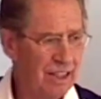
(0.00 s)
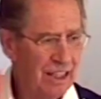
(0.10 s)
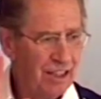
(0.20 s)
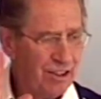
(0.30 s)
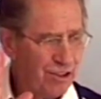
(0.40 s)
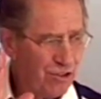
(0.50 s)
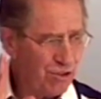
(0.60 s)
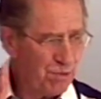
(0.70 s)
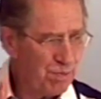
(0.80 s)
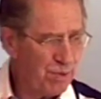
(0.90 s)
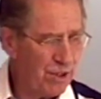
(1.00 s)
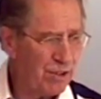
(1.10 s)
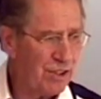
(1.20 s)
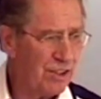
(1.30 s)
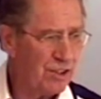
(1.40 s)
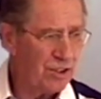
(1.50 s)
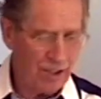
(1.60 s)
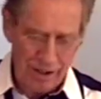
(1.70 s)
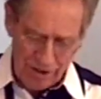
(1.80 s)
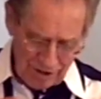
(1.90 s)
The Spirit is
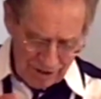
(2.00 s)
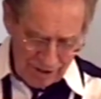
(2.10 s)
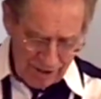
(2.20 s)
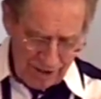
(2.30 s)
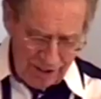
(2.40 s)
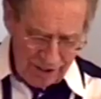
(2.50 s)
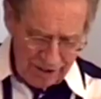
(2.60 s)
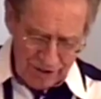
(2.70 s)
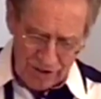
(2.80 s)
constantly leading us